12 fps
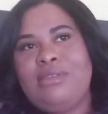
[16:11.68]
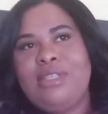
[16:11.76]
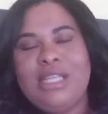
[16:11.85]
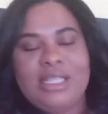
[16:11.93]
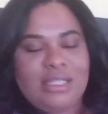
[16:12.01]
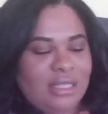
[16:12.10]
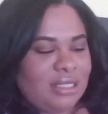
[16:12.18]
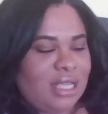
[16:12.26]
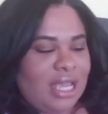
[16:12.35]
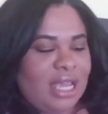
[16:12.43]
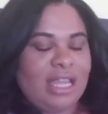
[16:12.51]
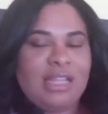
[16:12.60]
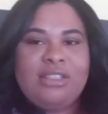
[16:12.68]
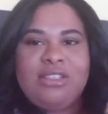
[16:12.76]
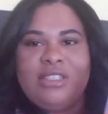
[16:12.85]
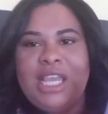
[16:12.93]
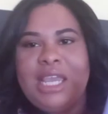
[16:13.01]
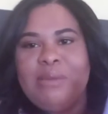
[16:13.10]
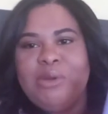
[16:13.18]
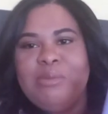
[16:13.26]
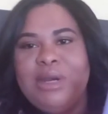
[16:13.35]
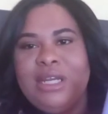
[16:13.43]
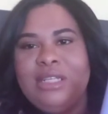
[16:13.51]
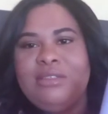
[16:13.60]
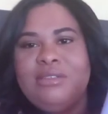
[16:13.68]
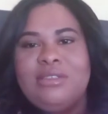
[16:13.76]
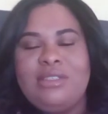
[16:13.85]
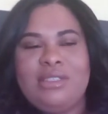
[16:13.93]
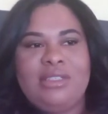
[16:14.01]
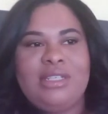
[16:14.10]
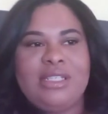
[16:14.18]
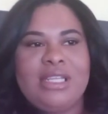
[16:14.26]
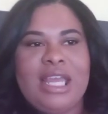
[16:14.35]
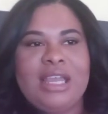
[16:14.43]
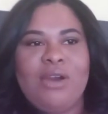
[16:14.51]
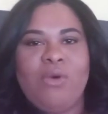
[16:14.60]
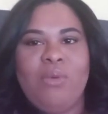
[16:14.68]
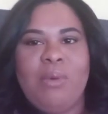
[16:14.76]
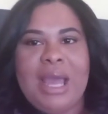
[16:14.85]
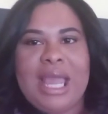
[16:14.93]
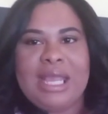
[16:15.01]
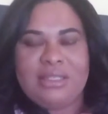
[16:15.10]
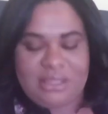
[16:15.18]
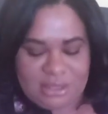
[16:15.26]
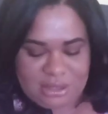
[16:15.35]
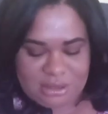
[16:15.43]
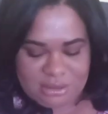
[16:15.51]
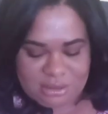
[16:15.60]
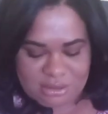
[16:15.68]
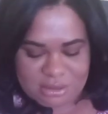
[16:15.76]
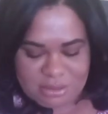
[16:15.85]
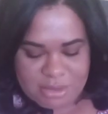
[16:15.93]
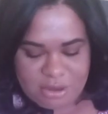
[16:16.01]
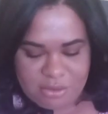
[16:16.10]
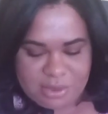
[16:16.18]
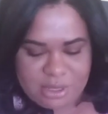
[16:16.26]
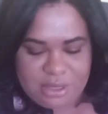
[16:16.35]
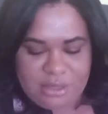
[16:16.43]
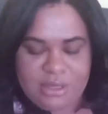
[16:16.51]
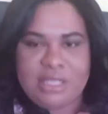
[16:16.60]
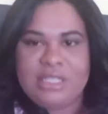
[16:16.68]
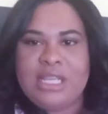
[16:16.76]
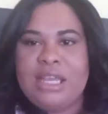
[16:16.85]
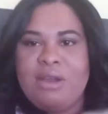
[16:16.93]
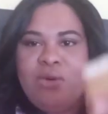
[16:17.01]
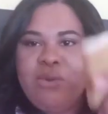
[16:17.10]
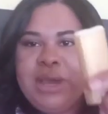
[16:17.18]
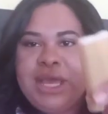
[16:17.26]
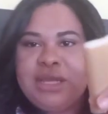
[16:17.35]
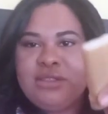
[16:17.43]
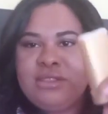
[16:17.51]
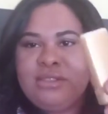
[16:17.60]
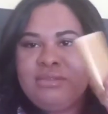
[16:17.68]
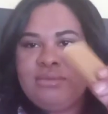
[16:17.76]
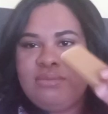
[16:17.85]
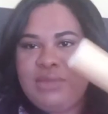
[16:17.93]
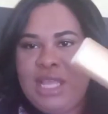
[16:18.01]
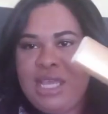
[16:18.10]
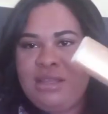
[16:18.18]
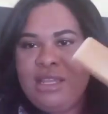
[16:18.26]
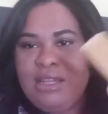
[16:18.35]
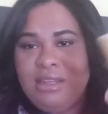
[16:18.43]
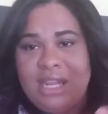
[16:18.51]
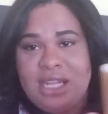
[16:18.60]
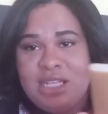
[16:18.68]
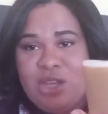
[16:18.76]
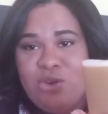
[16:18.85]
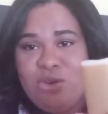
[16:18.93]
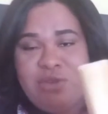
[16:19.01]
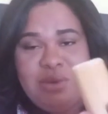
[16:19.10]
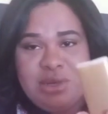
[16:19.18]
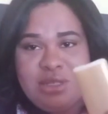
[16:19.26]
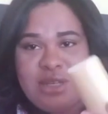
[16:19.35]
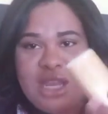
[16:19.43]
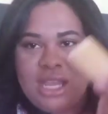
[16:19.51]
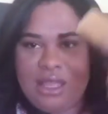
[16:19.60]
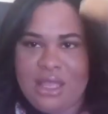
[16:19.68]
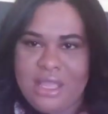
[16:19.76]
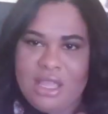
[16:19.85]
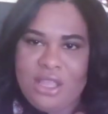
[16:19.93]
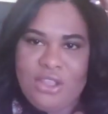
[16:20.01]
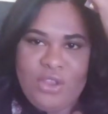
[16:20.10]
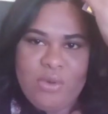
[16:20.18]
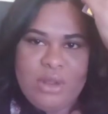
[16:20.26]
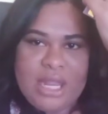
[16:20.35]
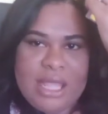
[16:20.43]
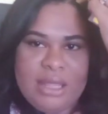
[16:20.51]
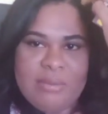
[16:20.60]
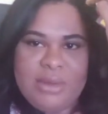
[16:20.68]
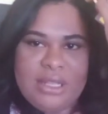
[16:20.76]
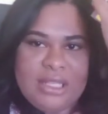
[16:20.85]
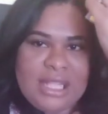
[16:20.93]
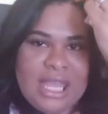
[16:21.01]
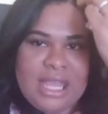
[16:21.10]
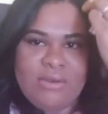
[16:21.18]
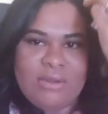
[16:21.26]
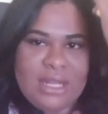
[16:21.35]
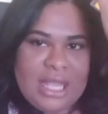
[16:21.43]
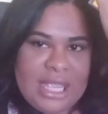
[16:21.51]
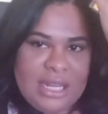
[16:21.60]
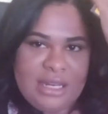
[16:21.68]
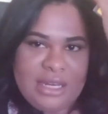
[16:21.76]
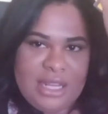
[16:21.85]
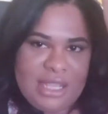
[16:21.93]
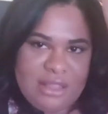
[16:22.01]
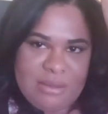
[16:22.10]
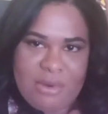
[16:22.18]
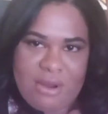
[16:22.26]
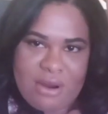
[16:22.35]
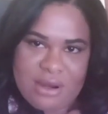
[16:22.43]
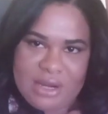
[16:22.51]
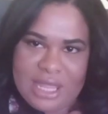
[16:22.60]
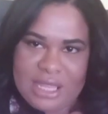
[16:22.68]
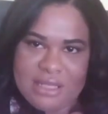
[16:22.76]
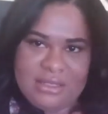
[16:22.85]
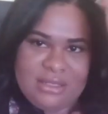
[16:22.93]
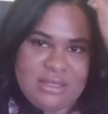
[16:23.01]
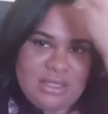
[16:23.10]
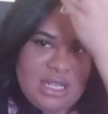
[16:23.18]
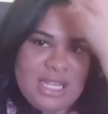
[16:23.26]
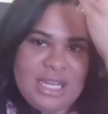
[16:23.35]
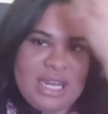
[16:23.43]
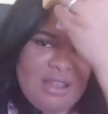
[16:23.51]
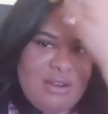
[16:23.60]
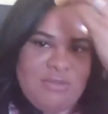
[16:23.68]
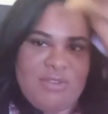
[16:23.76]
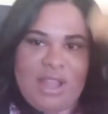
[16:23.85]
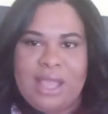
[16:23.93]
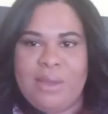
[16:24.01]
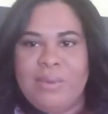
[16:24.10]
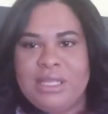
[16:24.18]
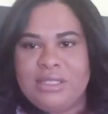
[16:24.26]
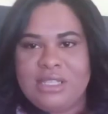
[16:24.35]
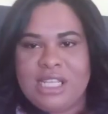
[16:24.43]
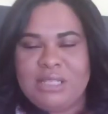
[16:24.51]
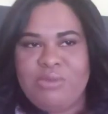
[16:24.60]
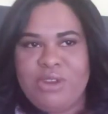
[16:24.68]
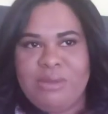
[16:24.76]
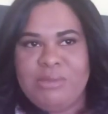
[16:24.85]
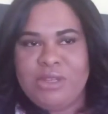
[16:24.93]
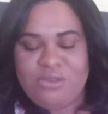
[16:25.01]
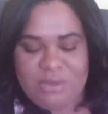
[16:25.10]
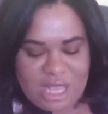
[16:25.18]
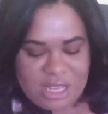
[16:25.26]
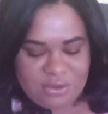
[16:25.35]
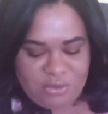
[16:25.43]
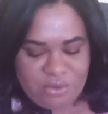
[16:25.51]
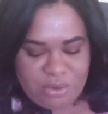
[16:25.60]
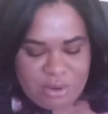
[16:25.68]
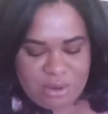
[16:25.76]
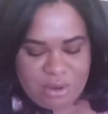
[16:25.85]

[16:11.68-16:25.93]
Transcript: this is an edge tamer, but this is like a wax. It's like a wax thing. It looks like deodorant, but it's not. You would like put that on like near the part like to lay down the flyaways. That's pretty much what that's for.